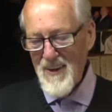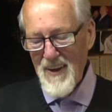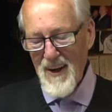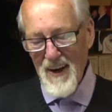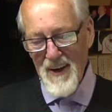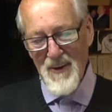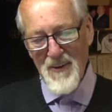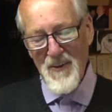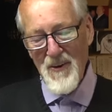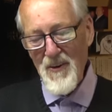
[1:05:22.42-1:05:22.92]

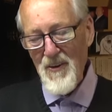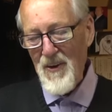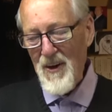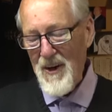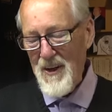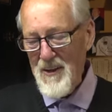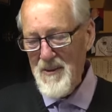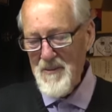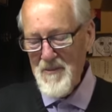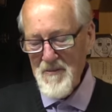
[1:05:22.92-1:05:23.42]
I don't know,
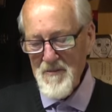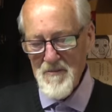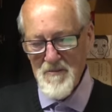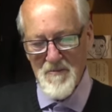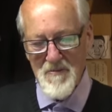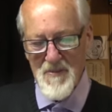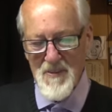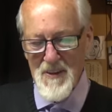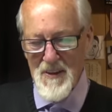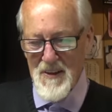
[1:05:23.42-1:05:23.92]
I
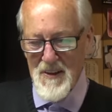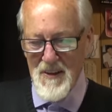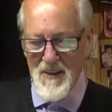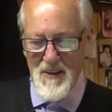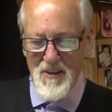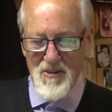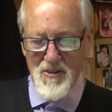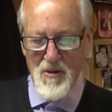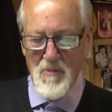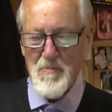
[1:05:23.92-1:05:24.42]

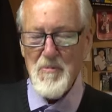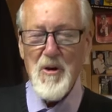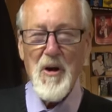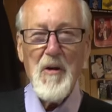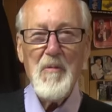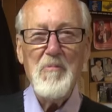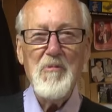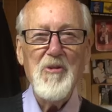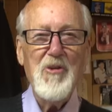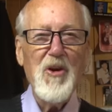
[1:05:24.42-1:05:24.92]

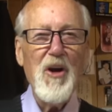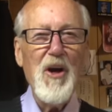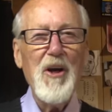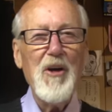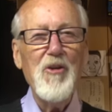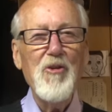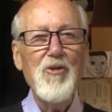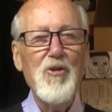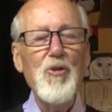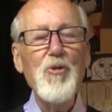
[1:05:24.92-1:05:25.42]
sometimes
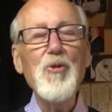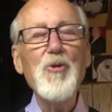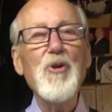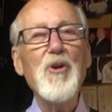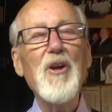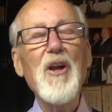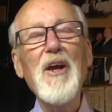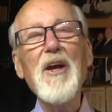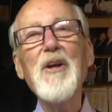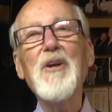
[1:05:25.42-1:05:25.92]
say sooner
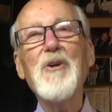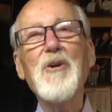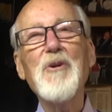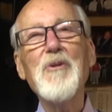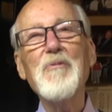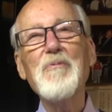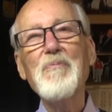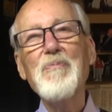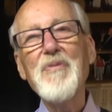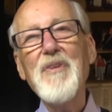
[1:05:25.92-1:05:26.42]
or later
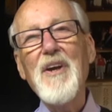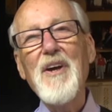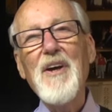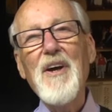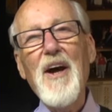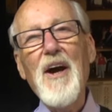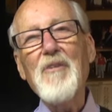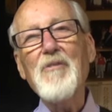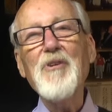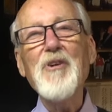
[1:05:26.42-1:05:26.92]

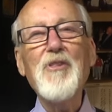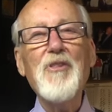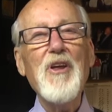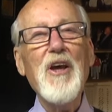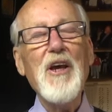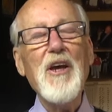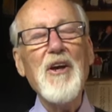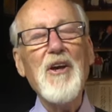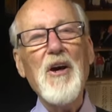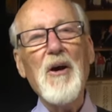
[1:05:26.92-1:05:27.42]

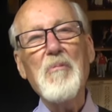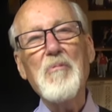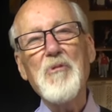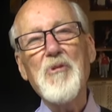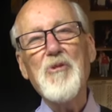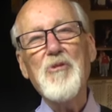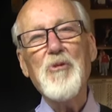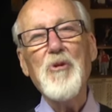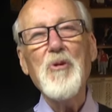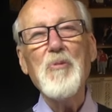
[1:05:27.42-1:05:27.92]
everything
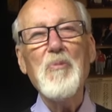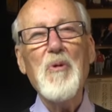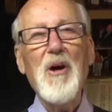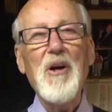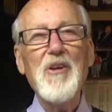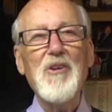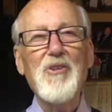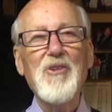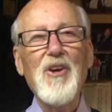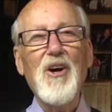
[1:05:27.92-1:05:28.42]
comes through
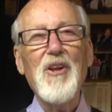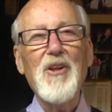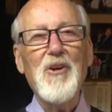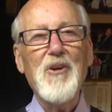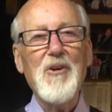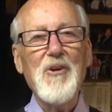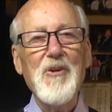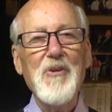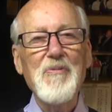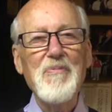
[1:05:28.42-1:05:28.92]
my
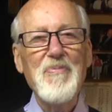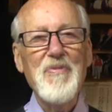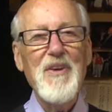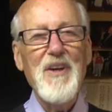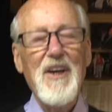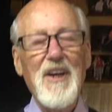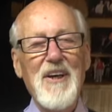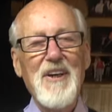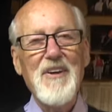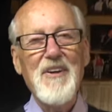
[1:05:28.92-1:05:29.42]
cellar,
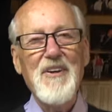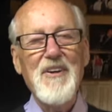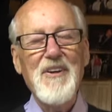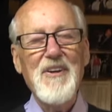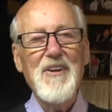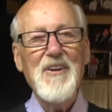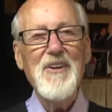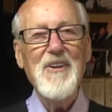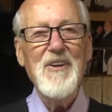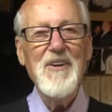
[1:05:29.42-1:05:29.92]
and
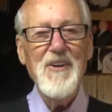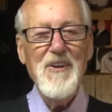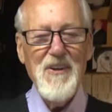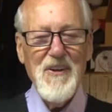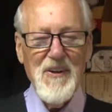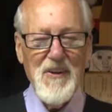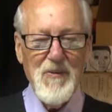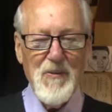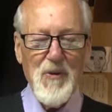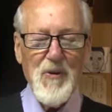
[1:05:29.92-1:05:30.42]
uh,
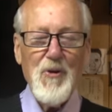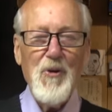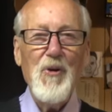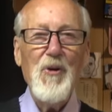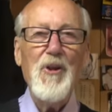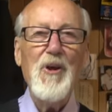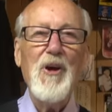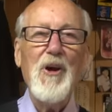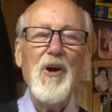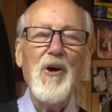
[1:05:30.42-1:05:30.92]
with all
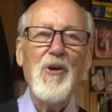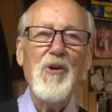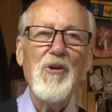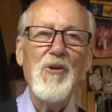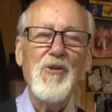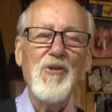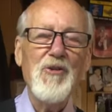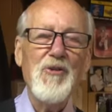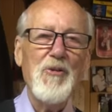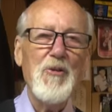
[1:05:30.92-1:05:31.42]
the
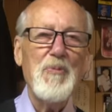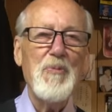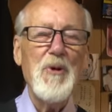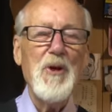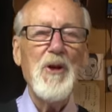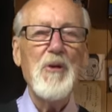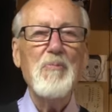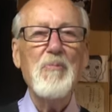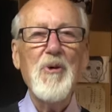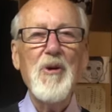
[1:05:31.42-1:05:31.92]
years we've
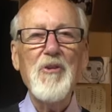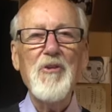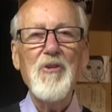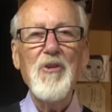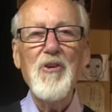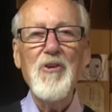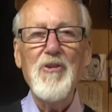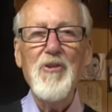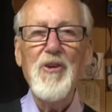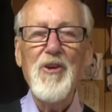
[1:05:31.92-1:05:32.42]
been in
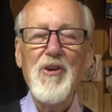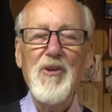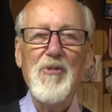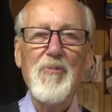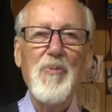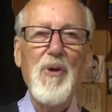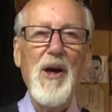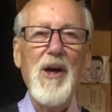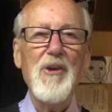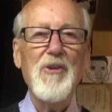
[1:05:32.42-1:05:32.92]
business, these
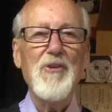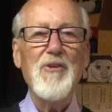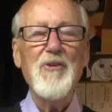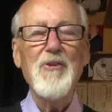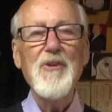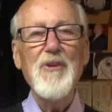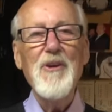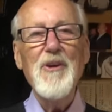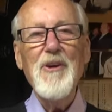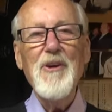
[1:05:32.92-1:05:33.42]
past